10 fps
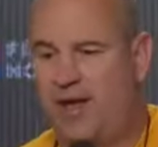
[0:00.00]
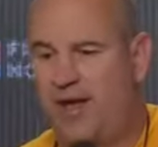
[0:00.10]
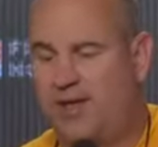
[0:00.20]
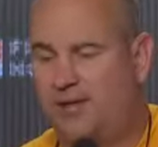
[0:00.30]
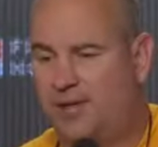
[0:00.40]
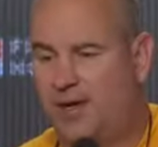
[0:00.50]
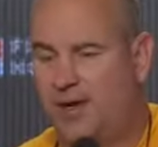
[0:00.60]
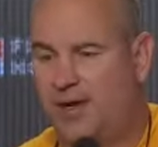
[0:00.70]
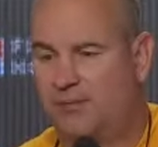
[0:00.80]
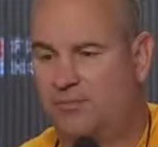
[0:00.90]
had
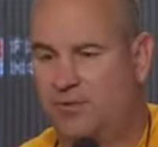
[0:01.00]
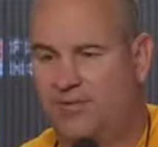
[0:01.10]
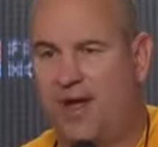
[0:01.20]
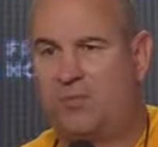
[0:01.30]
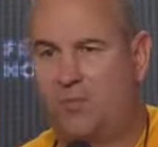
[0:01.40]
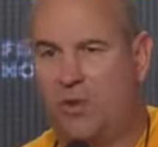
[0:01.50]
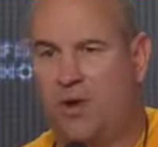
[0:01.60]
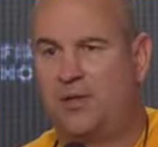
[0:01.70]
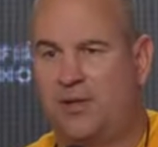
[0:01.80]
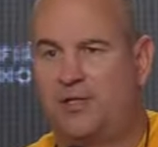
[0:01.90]

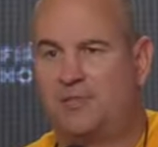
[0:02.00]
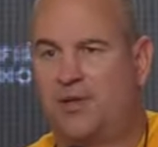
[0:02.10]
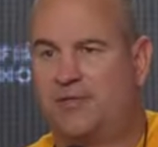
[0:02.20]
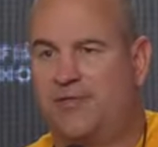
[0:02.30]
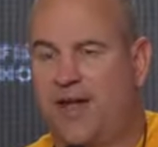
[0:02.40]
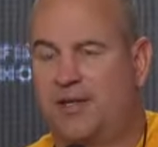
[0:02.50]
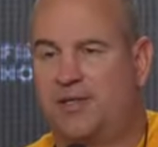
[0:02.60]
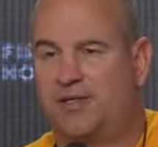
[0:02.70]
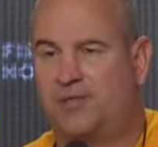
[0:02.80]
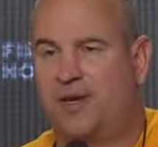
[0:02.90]
one that's been
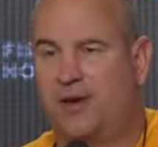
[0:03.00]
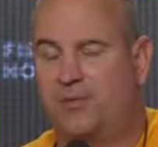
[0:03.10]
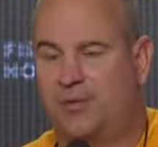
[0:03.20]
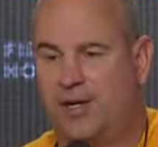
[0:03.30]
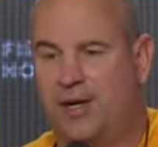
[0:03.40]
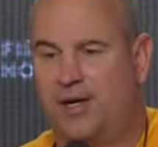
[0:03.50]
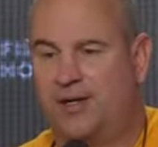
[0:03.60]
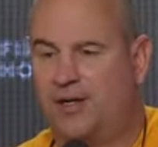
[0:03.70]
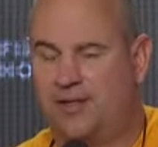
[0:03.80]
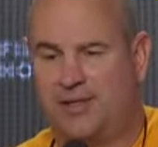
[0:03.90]
affected. So
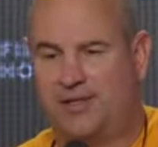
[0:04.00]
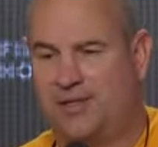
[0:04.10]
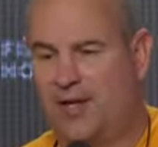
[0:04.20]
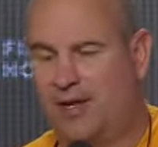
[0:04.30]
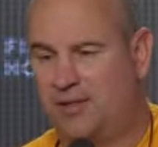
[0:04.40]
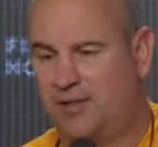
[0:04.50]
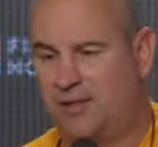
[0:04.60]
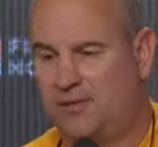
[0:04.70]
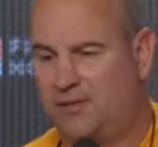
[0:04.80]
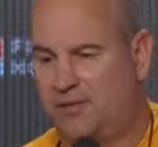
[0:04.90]
listen,
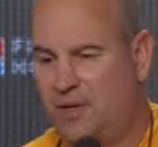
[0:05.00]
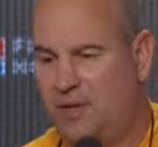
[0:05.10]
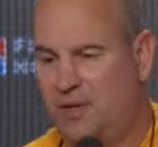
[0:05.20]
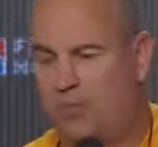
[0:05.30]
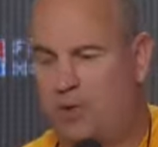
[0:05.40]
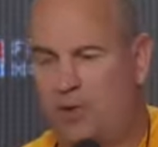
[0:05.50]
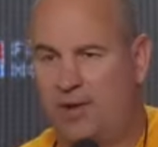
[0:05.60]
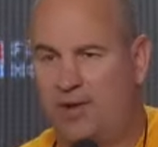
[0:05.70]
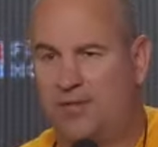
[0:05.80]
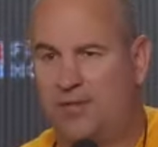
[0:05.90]
the whole
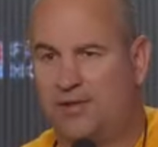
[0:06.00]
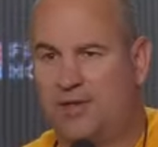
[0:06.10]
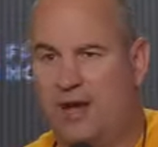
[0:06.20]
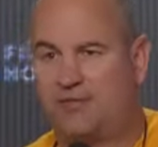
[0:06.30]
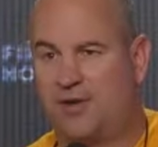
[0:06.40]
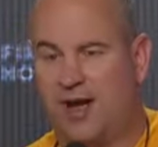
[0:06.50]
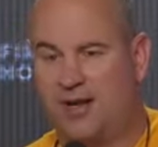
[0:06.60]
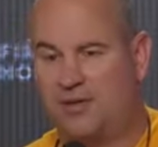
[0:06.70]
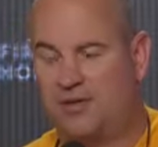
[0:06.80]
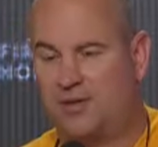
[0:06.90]
part of it is I've
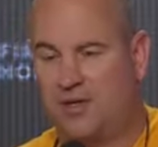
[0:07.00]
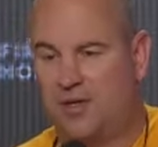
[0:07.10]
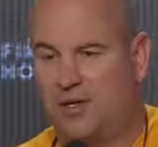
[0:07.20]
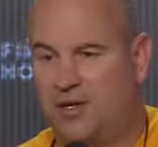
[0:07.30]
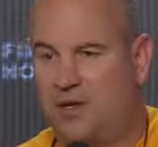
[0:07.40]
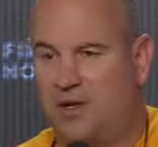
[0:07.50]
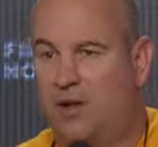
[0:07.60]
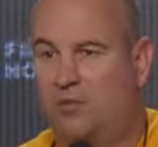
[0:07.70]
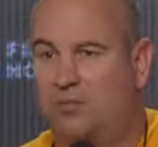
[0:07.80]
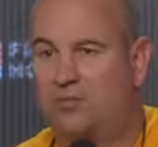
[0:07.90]
tried to, you
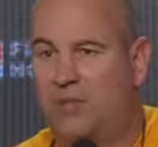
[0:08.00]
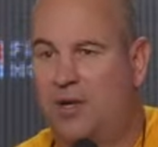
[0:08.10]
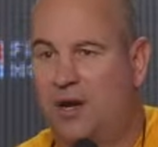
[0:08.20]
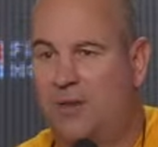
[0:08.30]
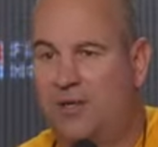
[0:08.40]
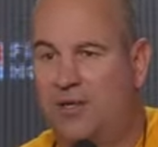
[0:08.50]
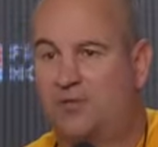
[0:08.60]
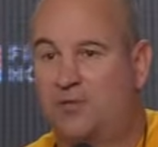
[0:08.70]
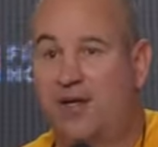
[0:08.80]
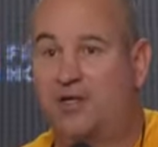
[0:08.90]
know, be as
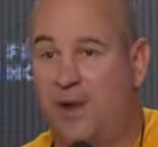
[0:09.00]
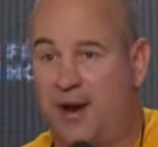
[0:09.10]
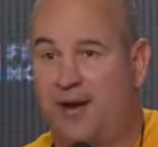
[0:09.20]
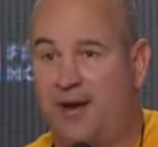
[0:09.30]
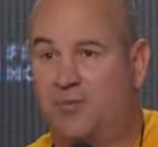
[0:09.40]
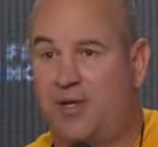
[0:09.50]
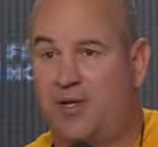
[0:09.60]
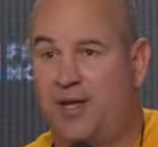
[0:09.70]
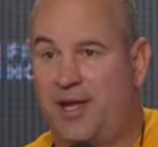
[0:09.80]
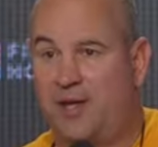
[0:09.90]
transparent as we
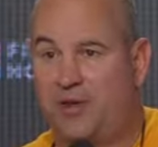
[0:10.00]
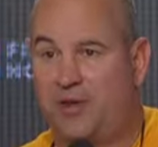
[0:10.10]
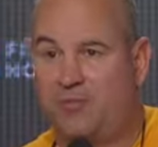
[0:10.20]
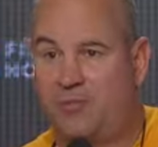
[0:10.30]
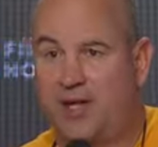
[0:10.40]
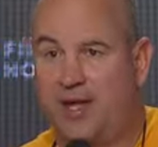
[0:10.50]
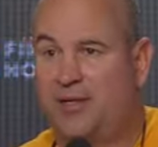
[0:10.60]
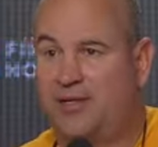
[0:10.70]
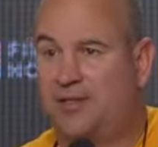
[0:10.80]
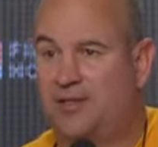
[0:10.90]
can with it. We
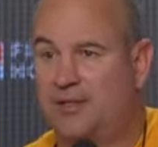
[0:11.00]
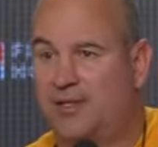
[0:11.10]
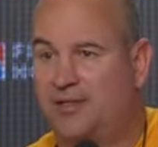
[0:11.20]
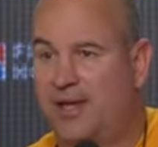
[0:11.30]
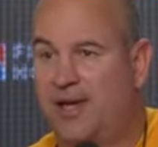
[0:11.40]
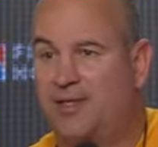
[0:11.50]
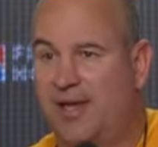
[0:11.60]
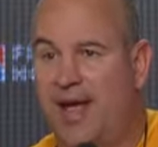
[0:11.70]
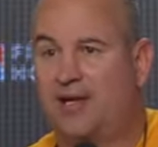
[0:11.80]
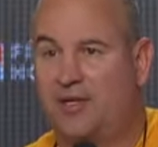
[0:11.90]
can't say
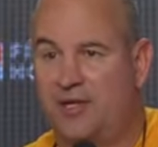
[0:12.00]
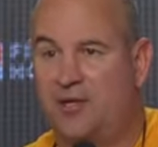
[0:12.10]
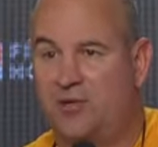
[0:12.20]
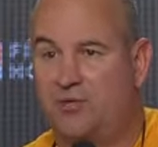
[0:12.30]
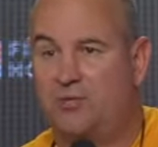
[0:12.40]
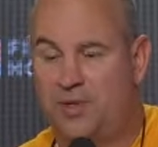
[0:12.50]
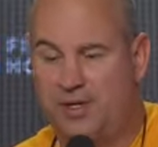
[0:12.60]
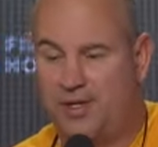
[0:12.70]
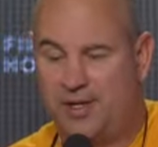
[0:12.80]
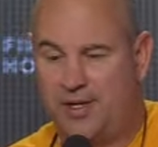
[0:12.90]
exactly who, but